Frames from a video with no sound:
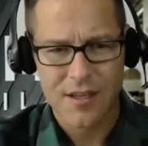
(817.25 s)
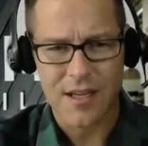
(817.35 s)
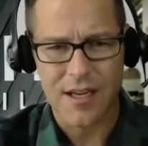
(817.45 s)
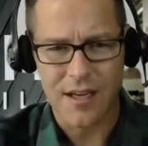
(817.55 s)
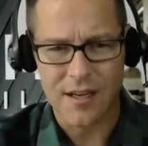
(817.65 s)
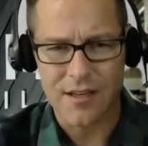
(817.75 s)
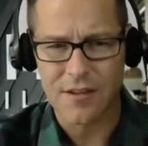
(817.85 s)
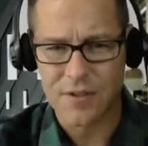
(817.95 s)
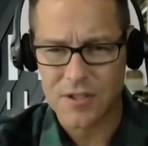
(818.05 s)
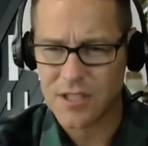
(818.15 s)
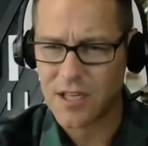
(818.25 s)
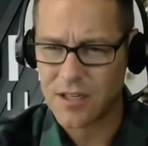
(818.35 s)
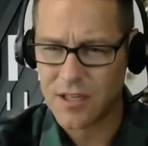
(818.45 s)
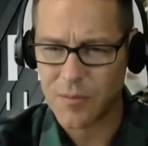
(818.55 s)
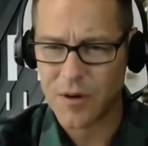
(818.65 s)
If you set it
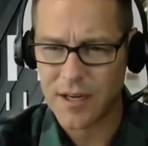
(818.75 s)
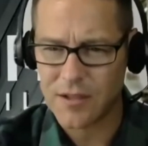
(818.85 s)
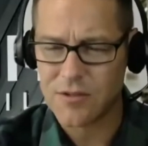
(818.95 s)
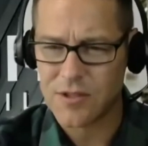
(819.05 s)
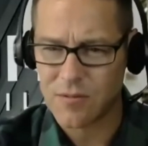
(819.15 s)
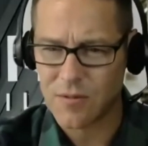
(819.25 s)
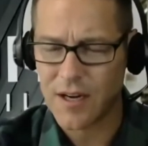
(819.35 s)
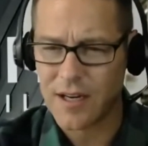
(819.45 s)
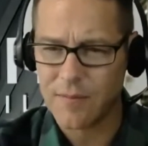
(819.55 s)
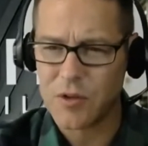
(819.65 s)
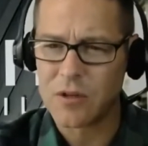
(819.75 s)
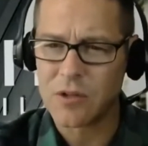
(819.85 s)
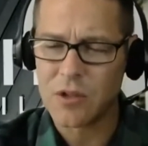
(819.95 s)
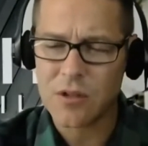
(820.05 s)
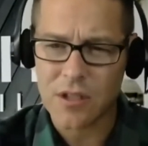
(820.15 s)
up right and use it right,
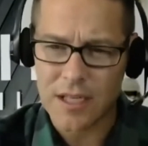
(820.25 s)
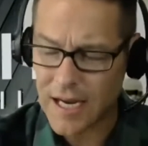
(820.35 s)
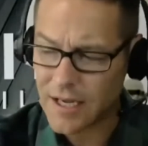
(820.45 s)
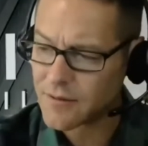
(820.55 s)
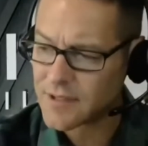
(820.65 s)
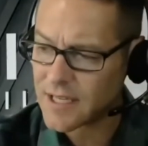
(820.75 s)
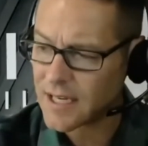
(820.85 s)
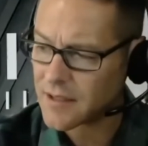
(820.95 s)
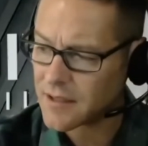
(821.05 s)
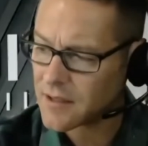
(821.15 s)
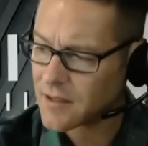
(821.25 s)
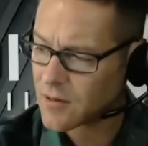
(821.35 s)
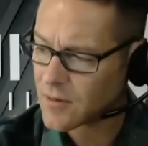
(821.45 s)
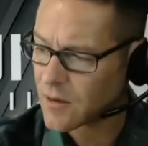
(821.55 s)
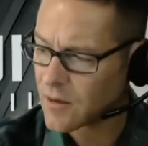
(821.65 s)
you could gather data
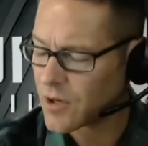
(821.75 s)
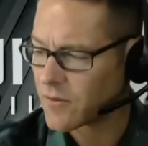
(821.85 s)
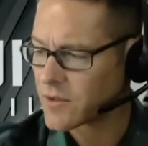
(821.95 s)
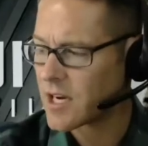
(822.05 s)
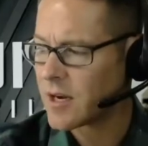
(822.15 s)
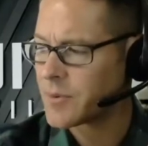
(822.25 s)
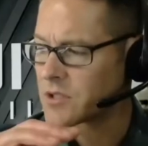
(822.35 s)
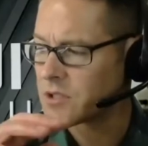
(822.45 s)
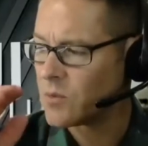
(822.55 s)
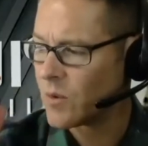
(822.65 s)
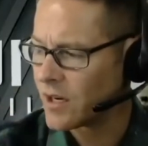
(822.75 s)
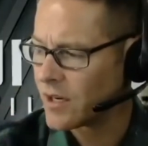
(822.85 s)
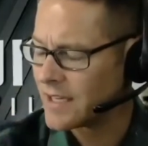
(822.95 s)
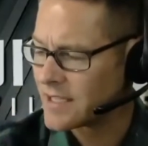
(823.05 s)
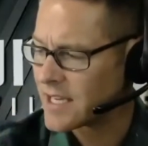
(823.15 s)
around whatever topics you want
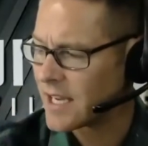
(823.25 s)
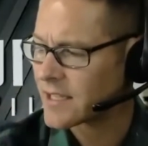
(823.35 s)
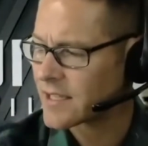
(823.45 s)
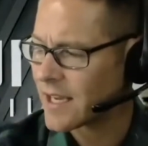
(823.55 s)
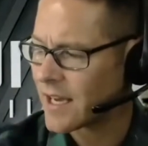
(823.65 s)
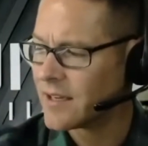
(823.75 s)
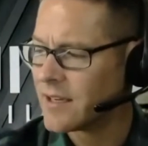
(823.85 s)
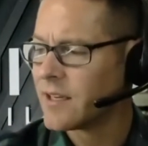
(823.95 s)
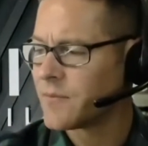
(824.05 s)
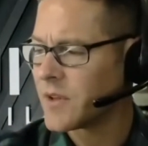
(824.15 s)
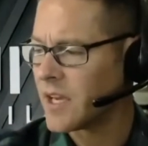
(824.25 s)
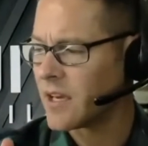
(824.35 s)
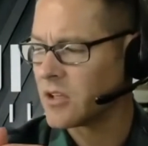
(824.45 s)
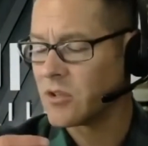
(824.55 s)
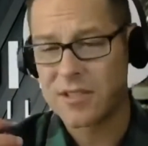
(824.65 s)
and take that
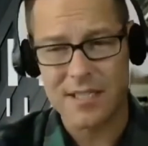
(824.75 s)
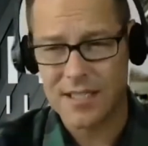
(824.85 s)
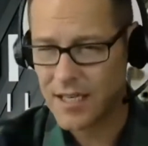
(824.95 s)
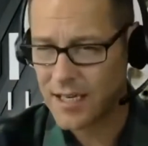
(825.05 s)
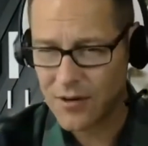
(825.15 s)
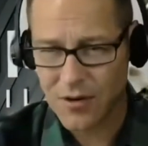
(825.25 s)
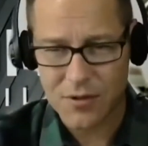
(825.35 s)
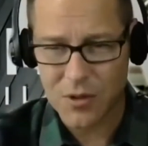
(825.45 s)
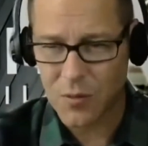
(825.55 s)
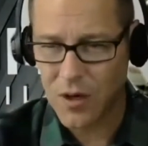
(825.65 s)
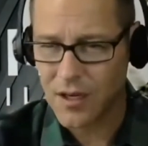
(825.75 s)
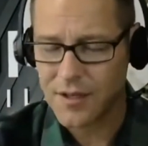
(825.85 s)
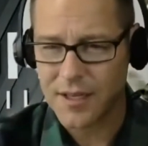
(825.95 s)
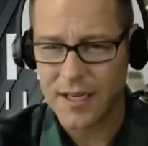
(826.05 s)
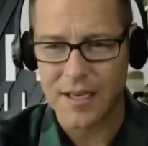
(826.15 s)
and use that data however you want
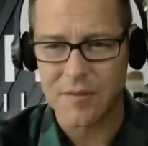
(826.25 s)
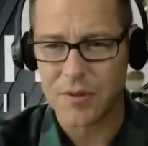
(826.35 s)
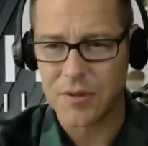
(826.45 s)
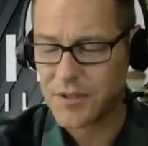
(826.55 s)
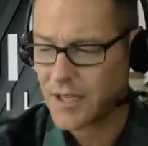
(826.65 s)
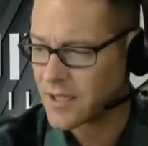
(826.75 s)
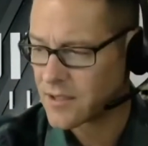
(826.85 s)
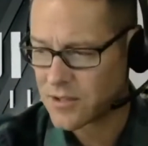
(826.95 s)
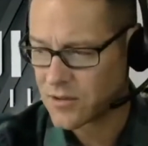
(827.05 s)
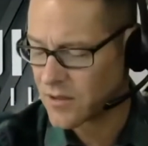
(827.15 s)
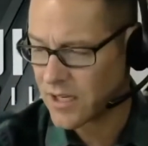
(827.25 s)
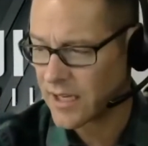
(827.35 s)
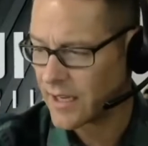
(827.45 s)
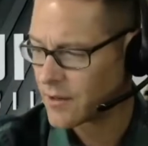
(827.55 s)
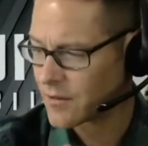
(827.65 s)
and build that into any
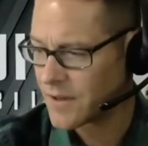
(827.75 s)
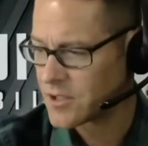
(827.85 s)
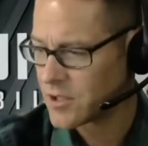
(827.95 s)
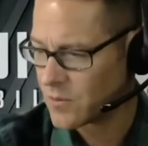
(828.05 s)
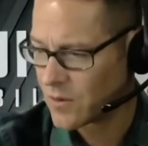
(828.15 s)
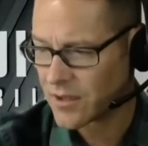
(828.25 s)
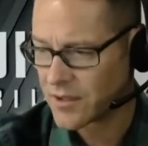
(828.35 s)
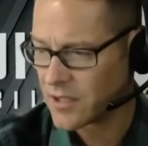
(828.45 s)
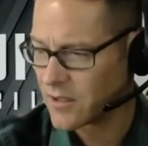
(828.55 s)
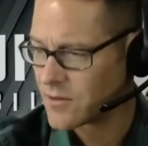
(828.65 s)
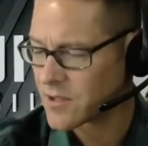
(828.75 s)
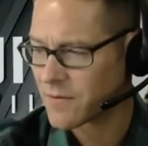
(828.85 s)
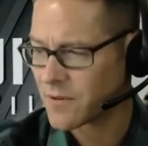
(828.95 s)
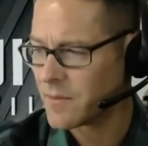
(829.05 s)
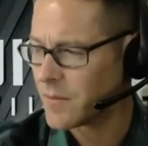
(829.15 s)
interface you want and use it
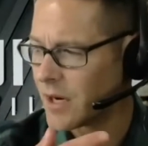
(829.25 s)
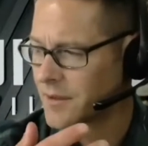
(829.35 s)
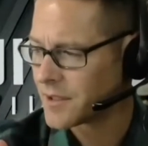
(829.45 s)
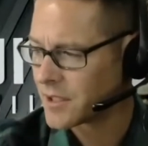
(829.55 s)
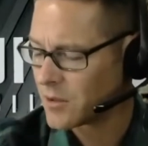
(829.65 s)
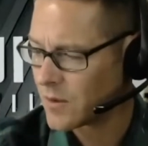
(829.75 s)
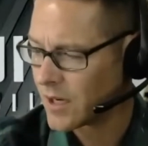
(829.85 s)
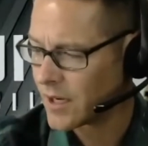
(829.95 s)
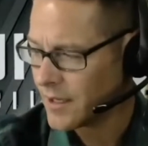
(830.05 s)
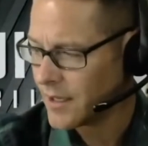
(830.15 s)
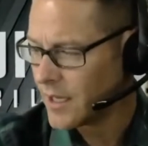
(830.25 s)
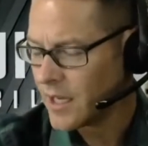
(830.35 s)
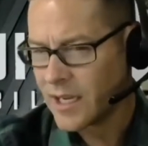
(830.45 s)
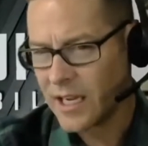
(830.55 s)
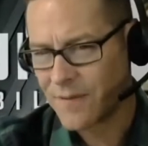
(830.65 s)
for any modeling you want.
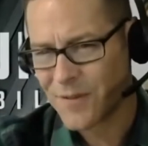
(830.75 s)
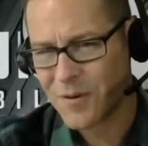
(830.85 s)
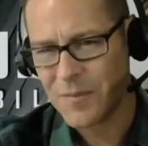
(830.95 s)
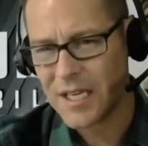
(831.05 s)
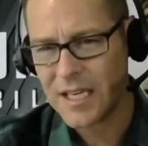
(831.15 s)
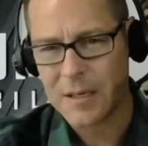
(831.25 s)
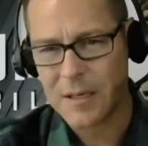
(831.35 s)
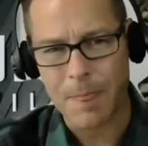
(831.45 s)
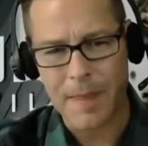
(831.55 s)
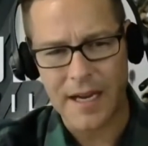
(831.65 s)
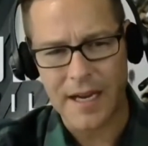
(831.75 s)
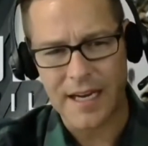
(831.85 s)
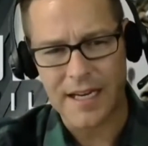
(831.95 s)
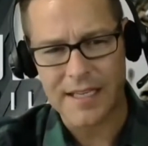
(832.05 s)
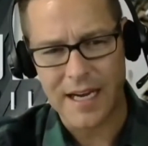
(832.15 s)
And for me,
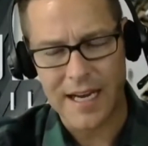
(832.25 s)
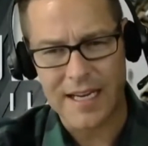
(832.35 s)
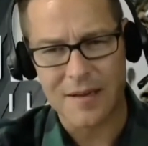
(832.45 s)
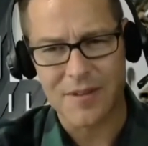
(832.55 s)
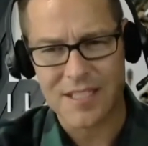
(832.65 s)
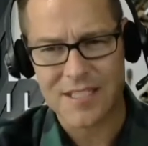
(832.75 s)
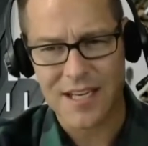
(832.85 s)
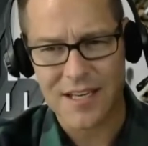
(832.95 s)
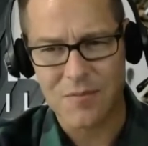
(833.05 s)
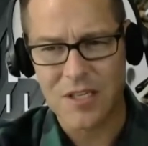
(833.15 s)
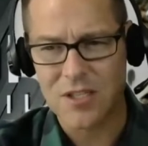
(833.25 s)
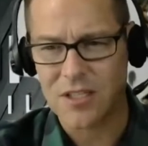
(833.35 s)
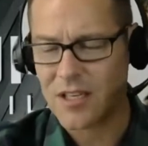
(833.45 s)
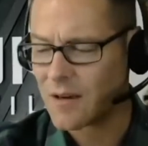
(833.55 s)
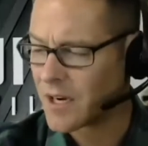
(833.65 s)
I am excited to meet you
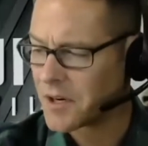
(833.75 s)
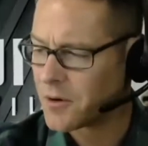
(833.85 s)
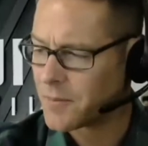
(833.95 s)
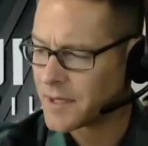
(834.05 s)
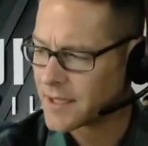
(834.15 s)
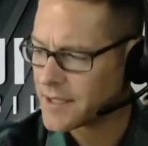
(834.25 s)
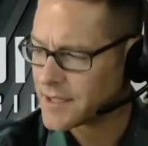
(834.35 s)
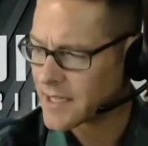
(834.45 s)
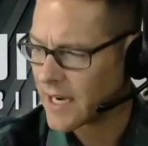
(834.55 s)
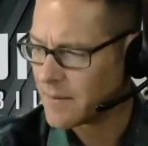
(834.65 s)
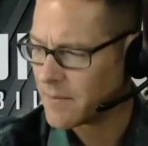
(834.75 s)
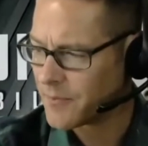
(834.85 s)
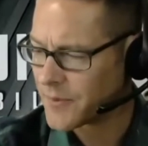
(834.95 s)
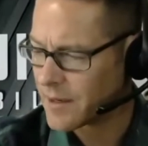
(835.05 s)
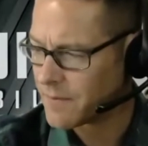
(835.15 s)
today, Michael, because I'm
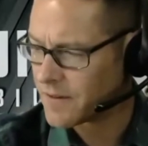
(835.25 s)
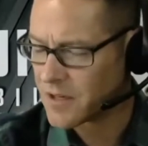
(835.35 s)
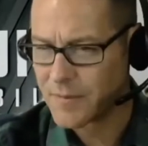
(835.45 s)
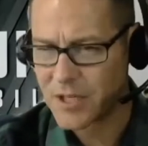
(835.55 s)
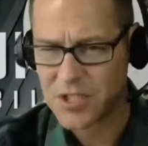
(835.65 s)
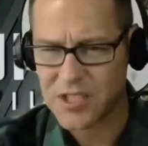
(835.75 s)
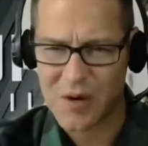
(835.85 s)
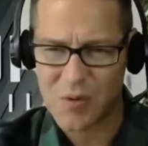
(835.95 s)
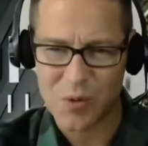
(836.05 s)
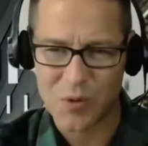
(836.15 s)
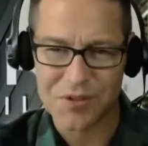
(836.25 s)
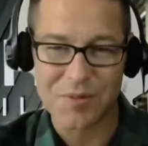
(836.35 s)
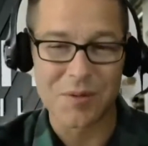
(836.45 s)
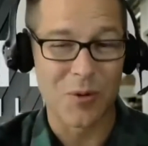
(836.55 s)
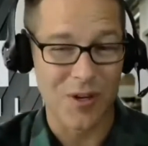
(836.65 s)
very much in that world,
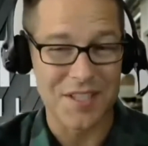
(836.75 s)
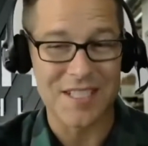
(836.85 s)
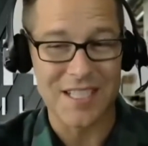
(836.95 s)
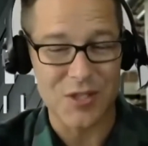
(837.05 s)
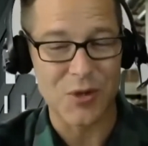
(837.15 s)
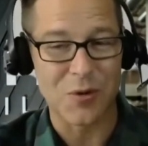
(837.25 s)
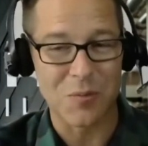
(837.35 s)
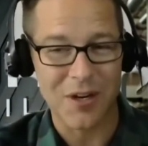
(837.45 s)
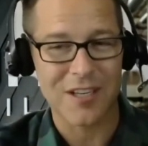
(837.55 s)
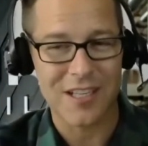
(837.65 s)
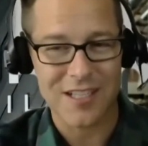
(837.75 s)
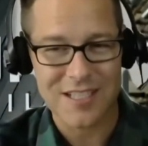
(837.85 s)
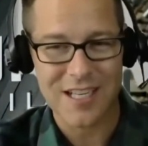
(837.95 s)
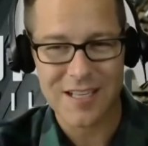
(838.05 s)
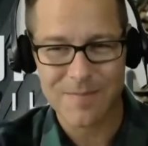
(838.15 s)
but more on the digital marketing
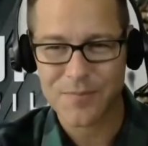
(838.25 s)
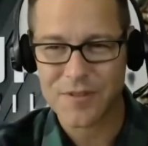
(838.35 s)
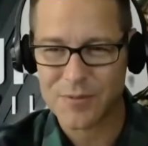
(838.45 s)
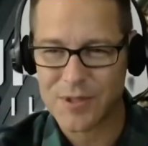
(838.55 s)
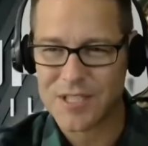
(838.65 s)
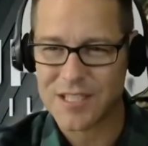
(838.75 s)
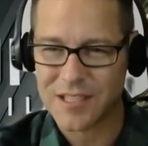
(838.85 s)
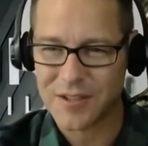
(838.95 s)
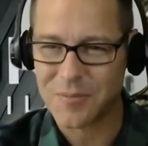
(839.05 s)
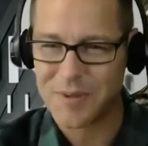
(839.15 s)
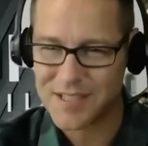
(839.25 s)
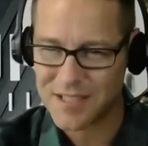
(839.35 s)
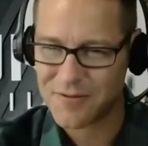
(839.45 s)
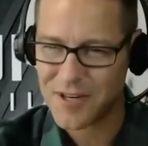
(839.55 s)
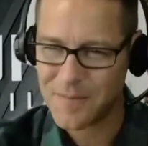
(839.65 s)
side, which is a little bit
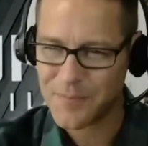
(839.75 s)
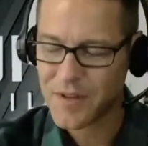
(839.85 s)
different.